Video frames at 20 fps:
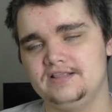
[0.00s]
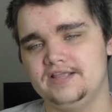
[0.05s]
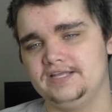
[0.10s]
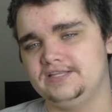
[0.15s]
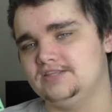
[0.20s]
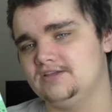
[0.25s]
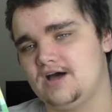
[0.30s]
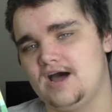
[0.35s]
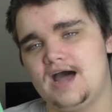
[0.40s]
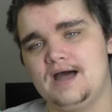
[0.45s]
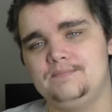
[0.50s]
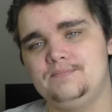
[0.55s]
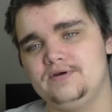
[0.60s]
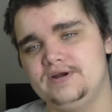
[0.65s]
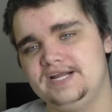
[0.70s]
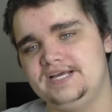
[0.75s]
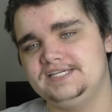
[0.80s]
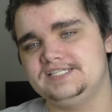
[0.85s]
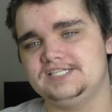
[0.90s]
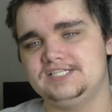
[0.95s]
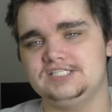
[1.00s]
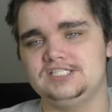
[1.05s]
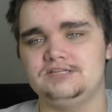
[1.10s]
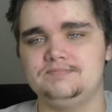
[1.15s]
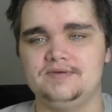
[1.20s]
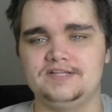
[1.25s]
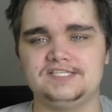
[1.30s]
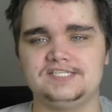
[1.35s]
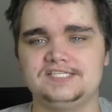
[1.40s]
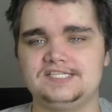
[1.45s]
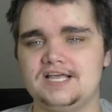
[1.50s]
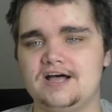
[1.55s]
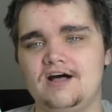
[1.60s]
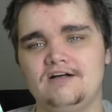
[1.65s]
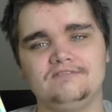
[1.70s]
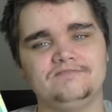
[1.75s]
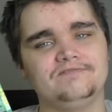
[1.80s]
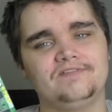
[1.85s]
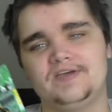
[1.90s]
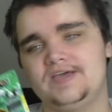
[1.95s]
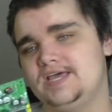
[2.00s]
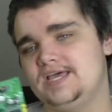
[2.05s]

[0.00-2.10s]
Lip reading: like the operating system itself,